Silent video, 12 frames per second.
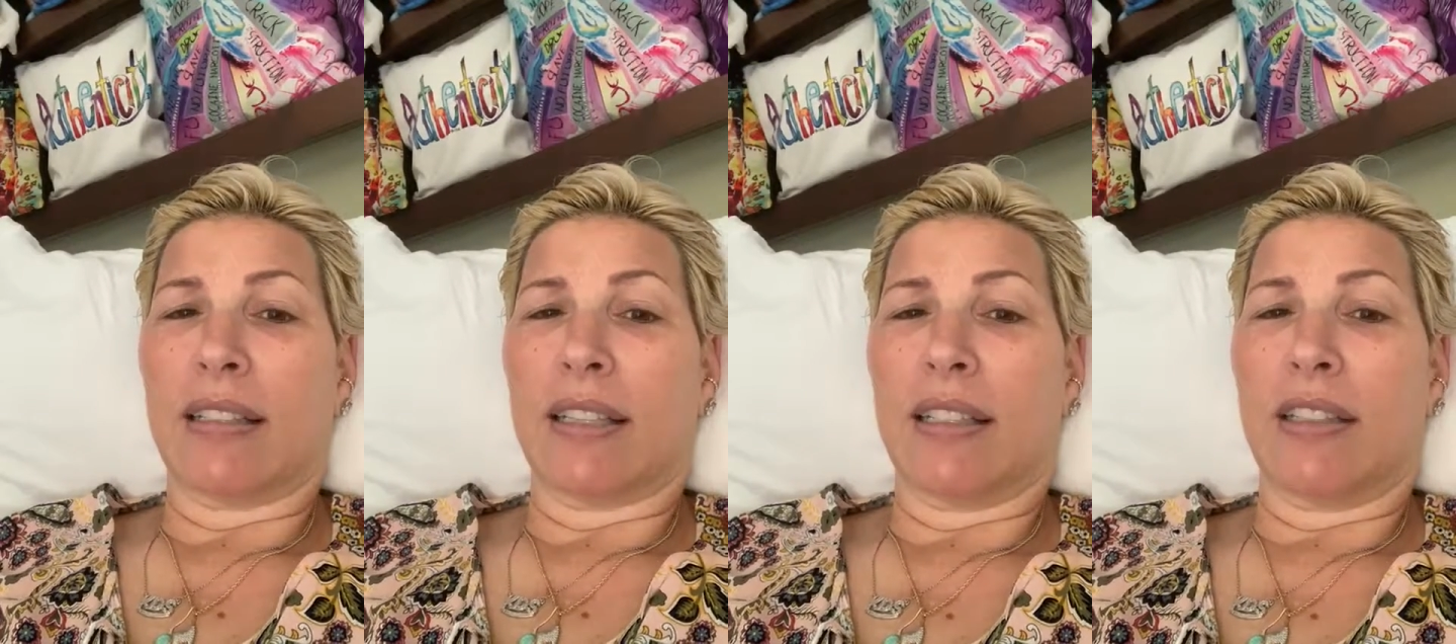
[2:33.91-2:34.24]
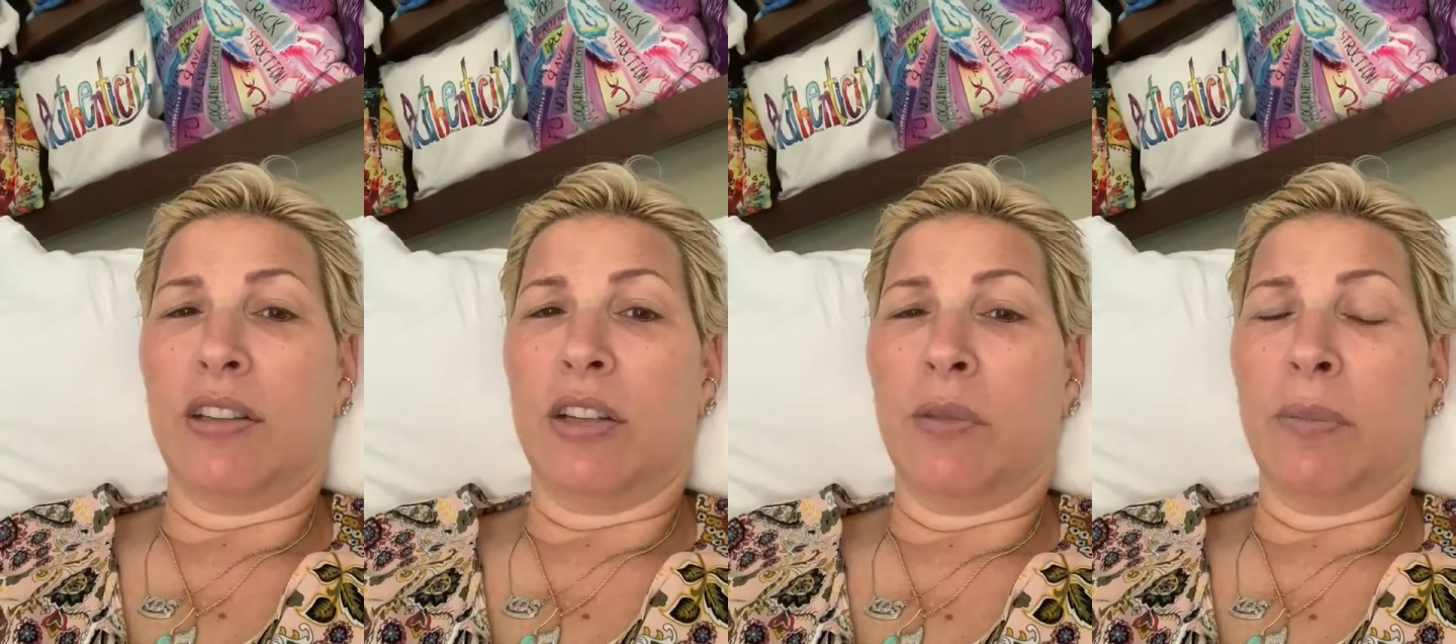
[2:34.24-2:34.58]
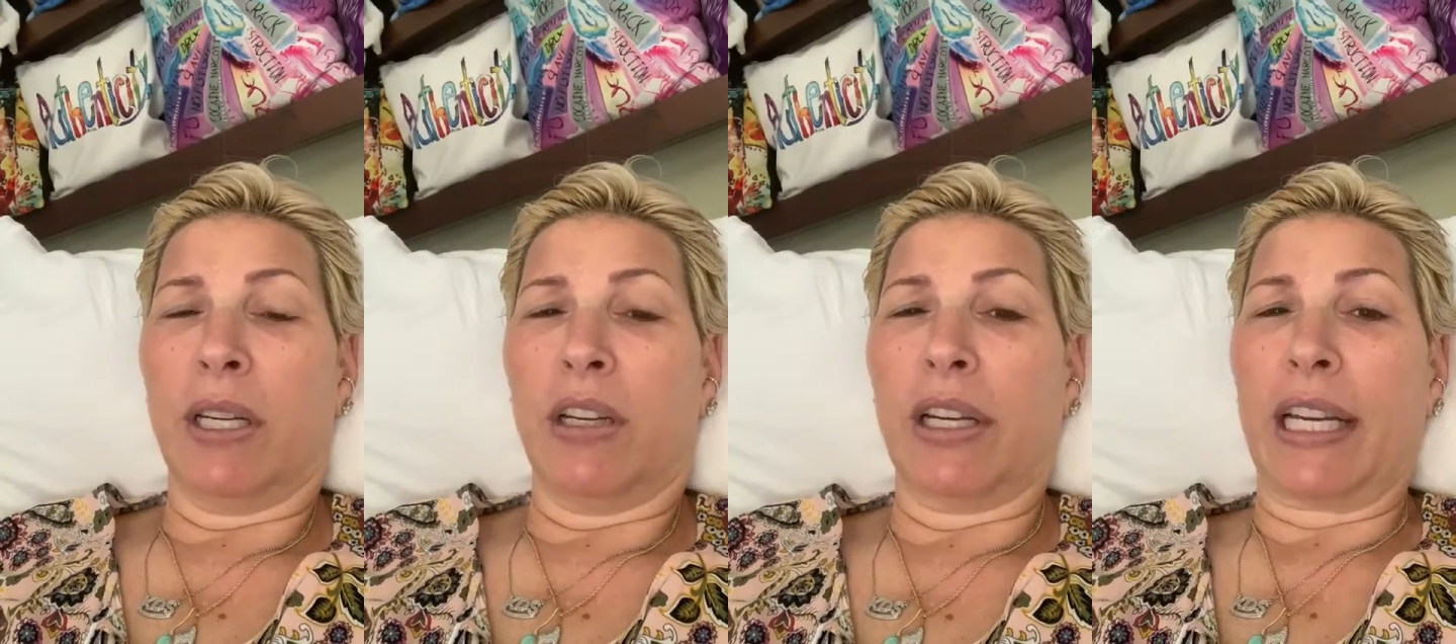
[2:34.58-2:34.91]
because you could
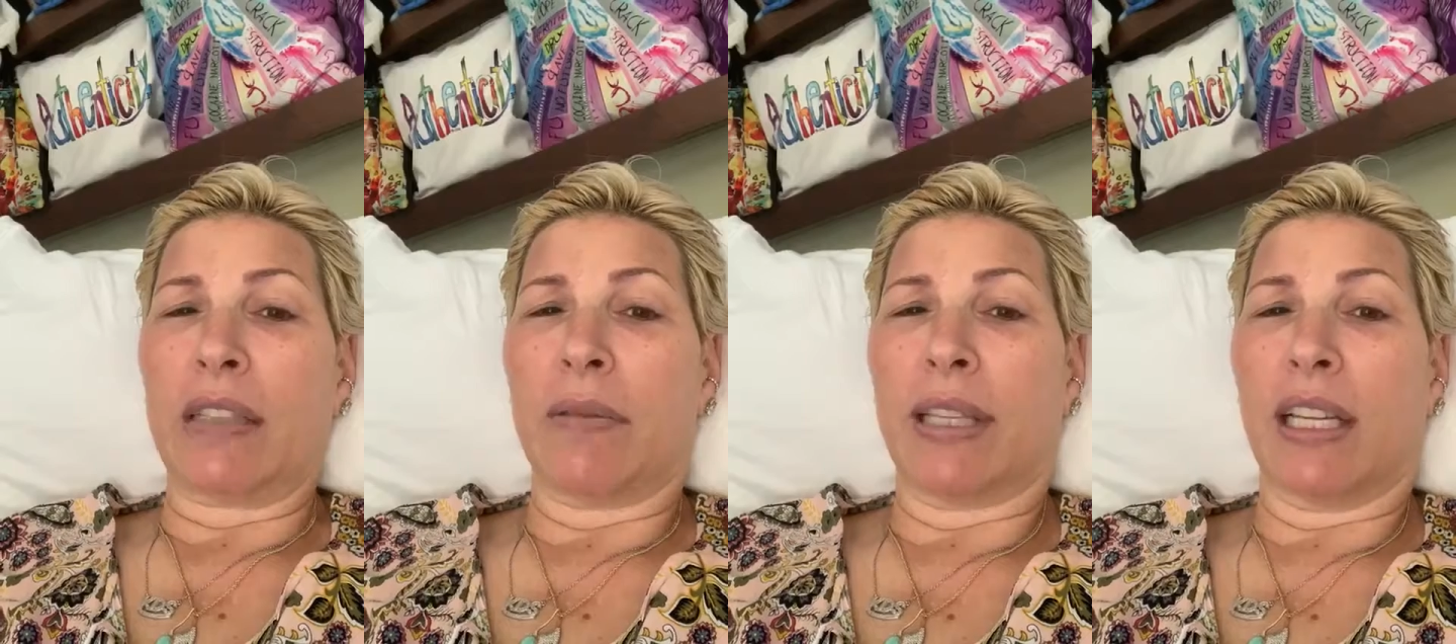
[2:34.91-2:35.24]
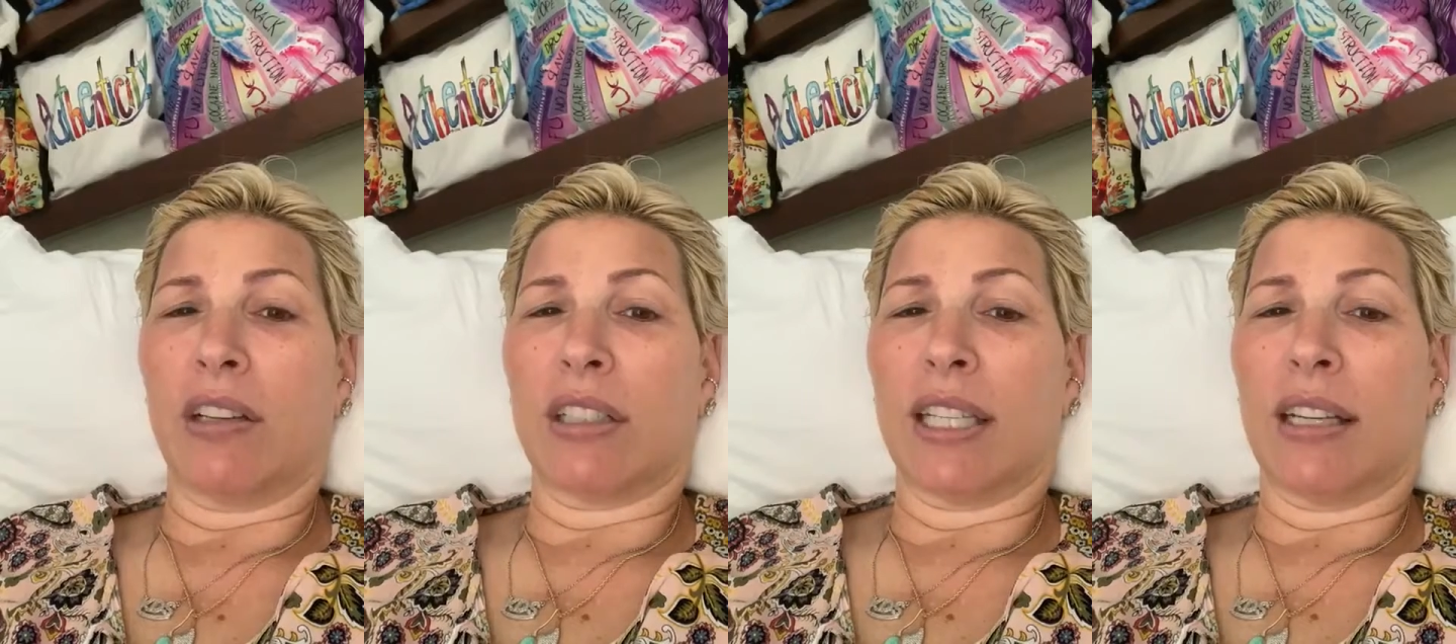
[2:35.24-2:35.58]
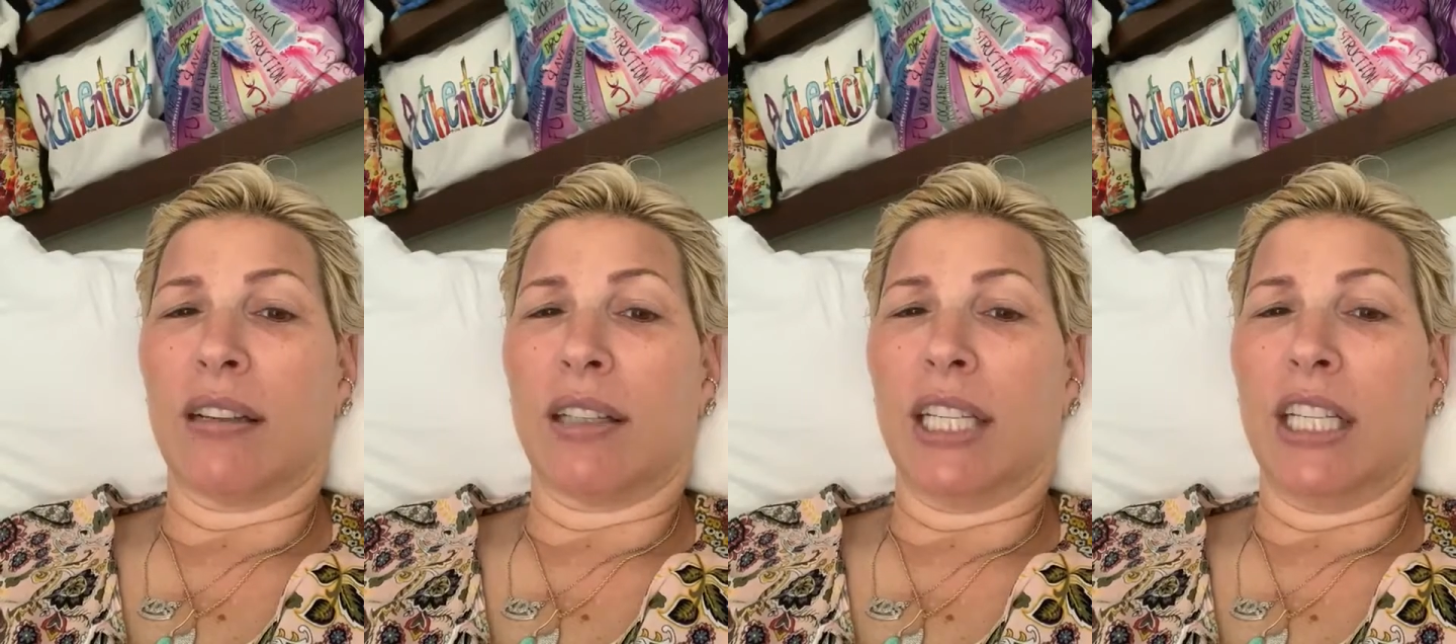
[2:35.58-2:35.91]
be looking at something that looks like a
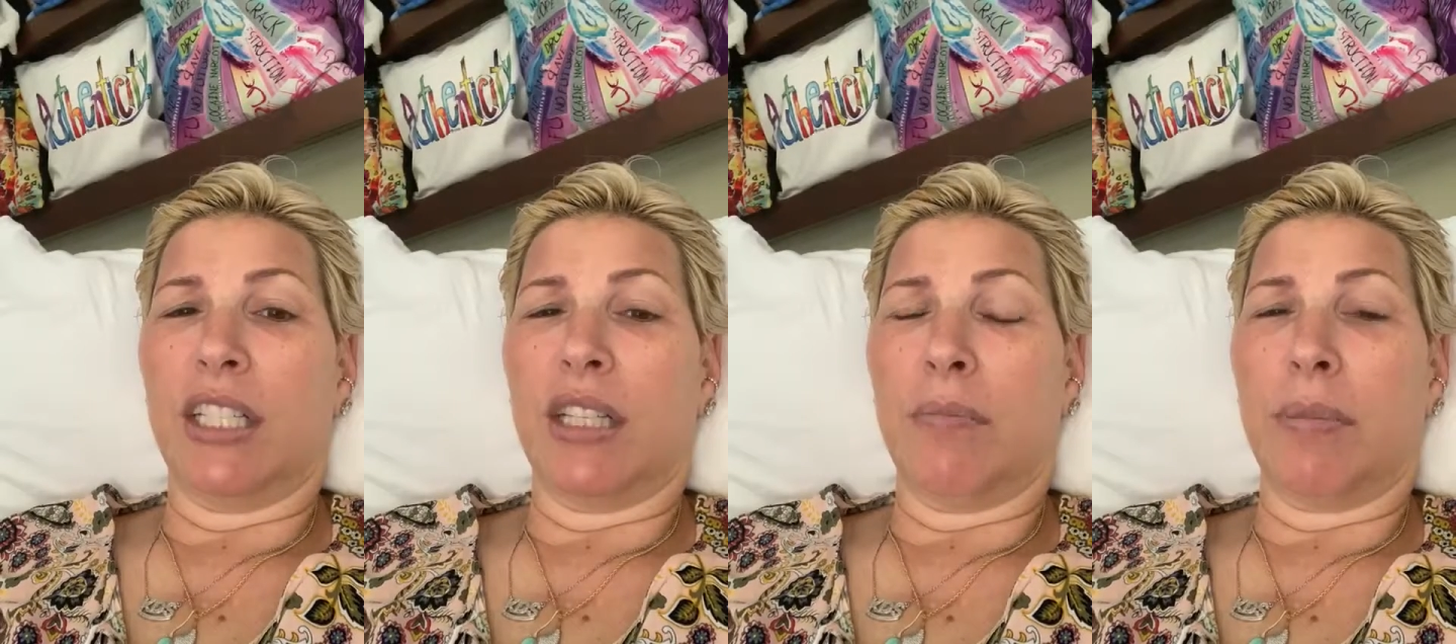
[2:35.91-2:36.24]
lesion,